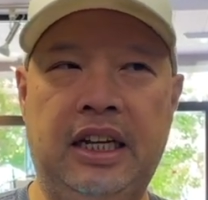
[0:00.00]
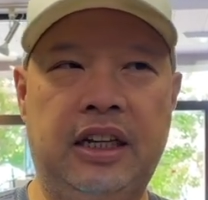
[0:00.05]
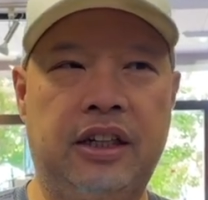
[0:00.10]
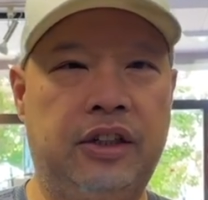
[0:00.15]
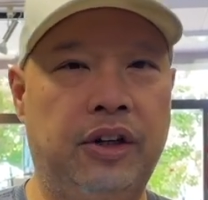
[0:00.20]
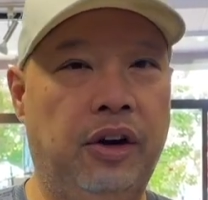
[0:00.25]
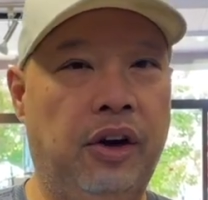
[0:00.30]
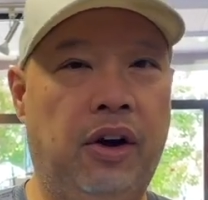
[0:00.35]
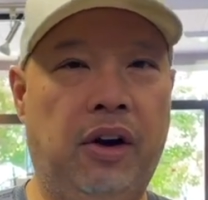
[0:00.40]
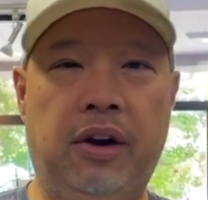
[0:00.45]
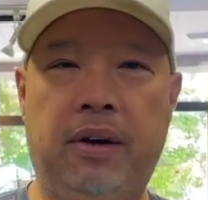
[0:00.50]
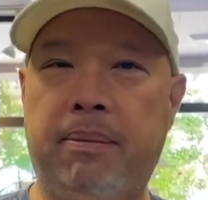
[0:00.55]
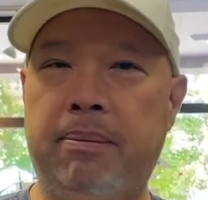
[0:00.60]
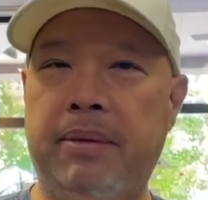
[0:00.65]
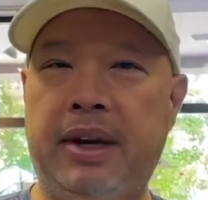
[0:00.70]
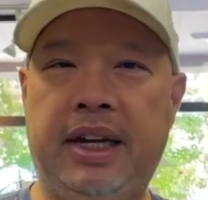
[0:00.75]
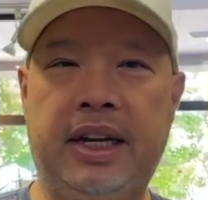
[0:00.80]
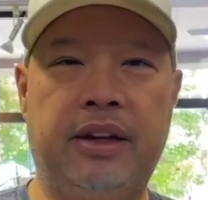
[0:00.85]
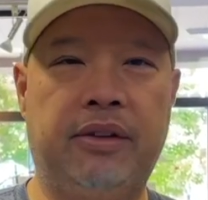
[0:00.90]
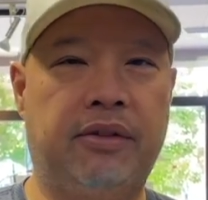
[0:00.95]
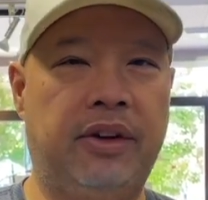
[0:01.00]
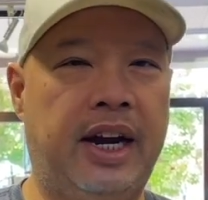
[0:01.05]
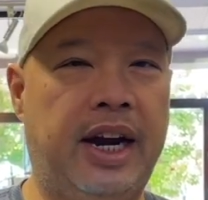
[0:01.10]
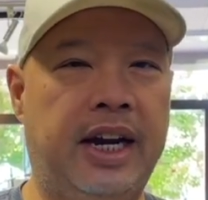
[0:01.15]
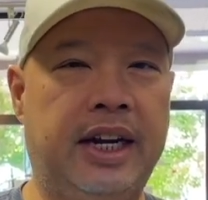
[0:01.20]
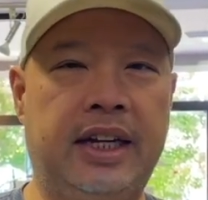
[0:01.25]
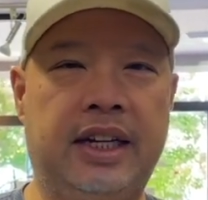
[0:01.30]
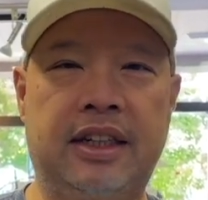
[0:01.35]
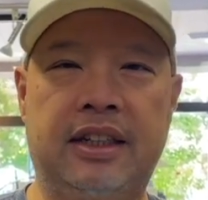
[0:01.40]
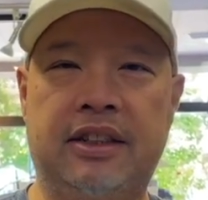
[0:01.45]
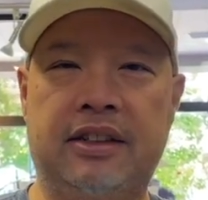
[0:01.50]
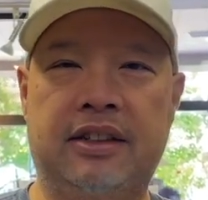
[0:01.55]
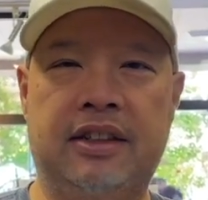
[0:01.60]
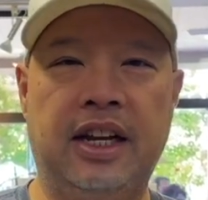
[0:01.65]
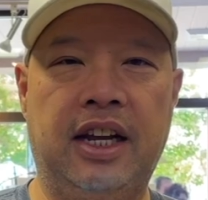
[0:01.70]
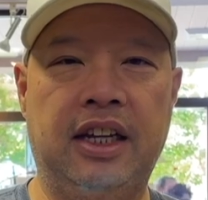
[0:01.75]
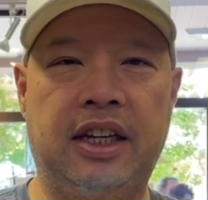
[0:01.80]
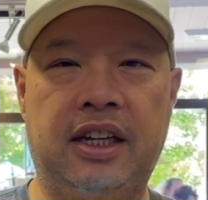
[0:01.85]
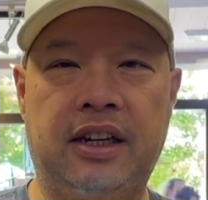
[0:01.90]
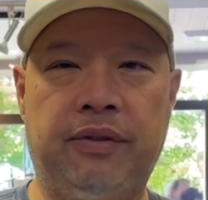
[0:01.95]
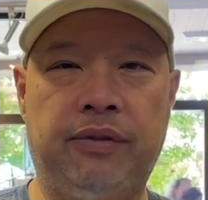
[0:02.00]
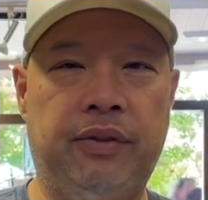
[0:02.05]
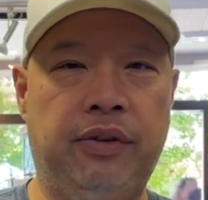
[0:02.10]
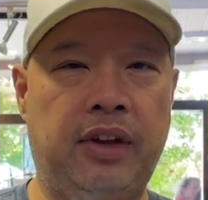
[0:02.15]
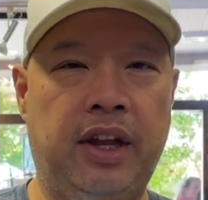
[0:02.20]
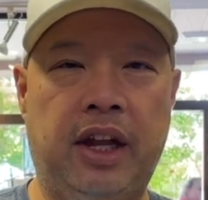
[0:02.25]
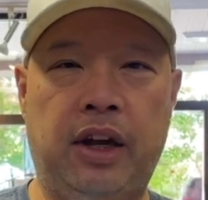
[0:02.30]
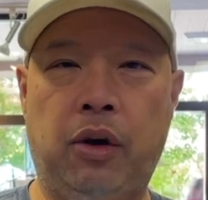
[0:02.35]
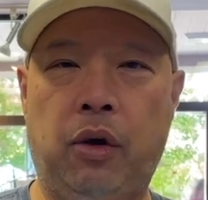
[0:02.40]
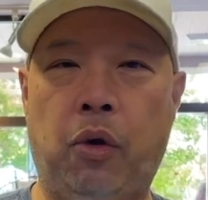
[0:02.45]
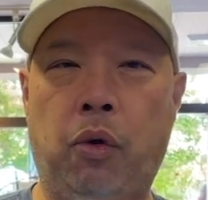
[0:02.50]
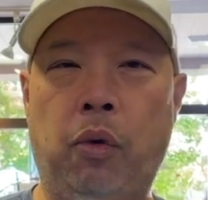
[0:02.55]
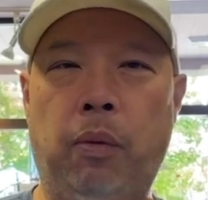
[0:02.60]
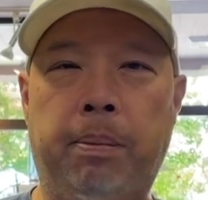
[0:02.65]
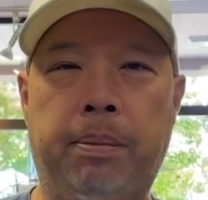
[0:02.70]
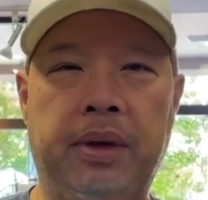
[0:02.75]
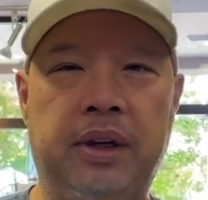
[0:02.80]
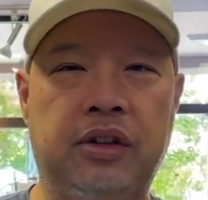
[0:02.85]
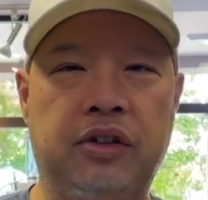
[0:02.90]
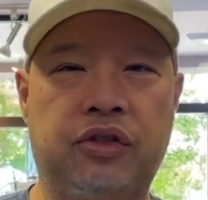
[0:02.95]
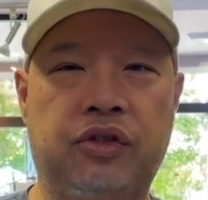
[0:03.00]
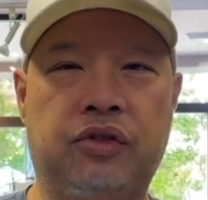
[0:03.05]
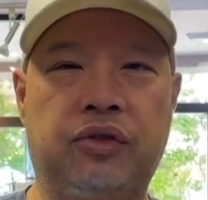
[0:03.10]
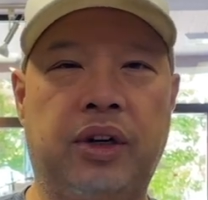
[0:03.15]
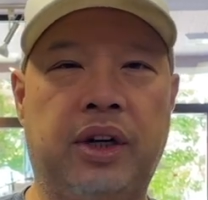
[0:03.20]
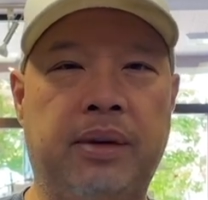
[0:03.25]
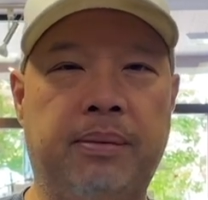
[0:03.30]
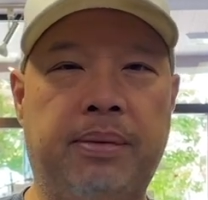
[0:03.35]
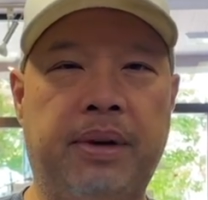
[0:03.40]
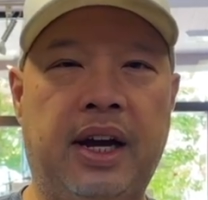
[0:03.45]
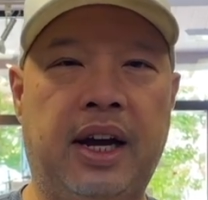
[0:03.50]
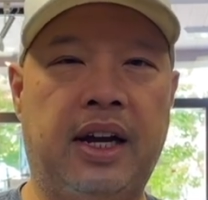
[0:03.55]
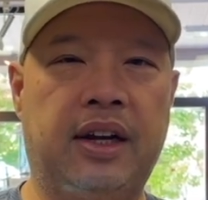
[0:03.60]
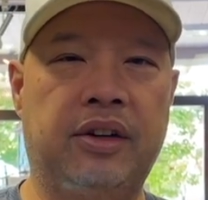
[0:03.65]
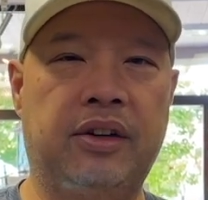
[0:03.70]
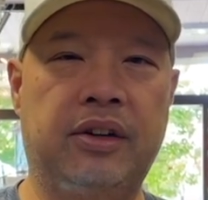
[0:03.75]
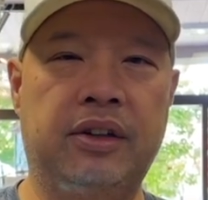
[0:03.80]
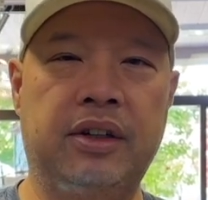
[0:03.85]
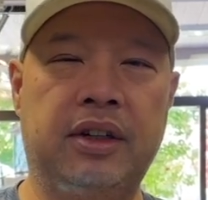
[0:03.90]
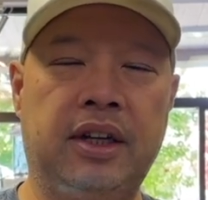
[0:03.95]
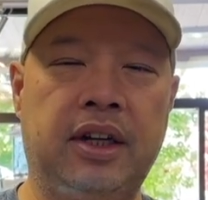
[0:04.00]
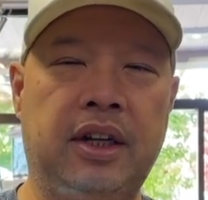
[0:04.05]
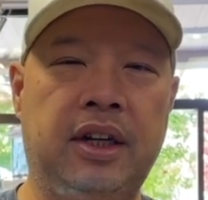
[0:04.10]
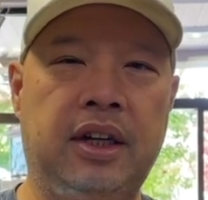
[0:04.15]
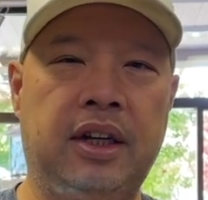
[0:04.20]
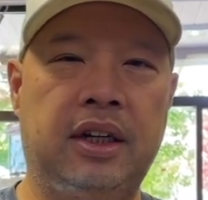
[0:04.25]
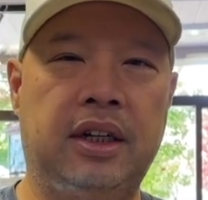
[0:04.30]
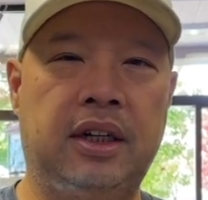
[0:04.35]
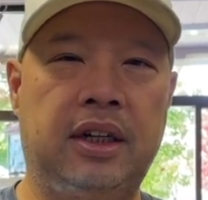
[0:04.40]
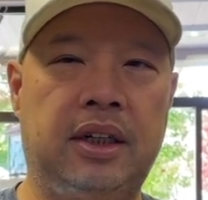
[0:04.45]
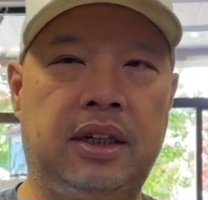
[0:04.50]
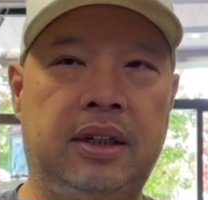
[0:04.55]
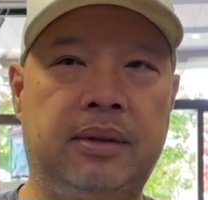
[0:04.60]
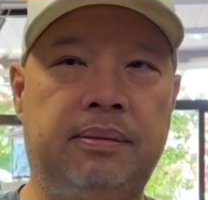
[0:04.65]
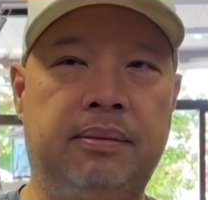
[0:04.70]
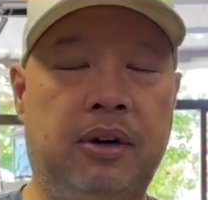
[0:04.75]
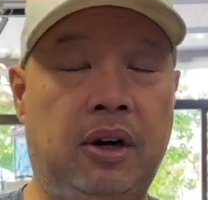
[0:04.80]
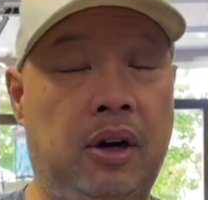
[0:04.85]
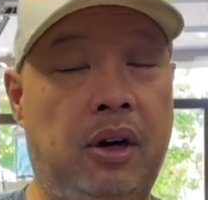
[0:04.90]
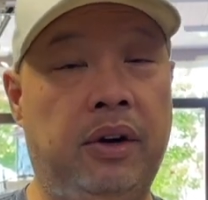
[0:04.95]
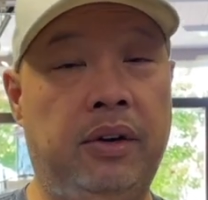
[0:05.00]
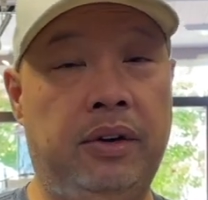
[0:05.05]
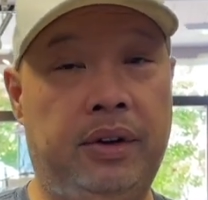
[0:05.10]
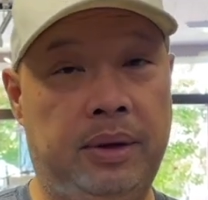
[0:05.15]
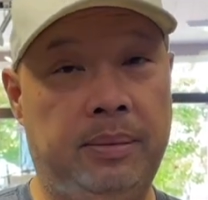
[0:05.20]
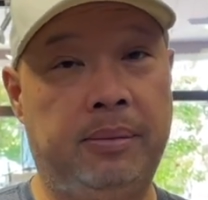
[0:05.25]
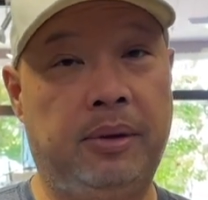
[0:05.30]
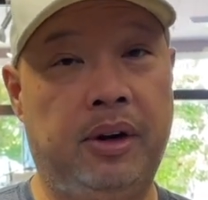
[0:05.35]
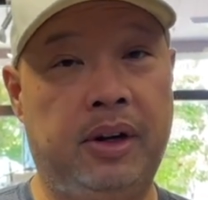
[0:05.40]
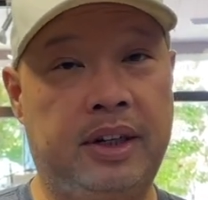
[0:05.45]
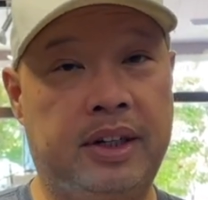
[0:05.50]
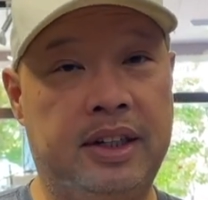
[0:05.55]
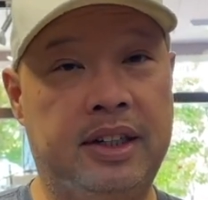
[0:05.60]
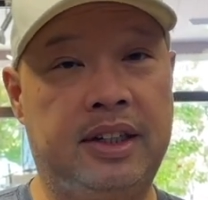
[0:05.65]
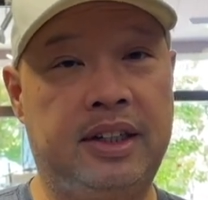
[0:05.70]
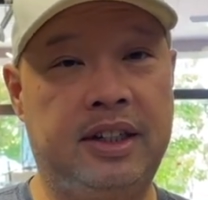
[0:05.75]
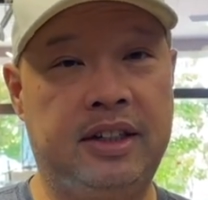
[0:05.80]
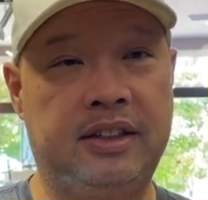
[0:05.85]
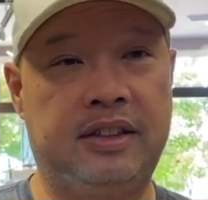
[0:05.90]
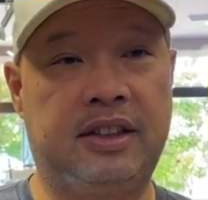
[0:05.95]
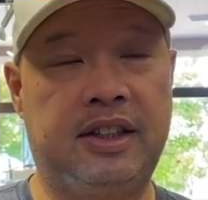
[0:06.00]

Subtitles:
there aren't many rackets that give you that open string pattern on the market these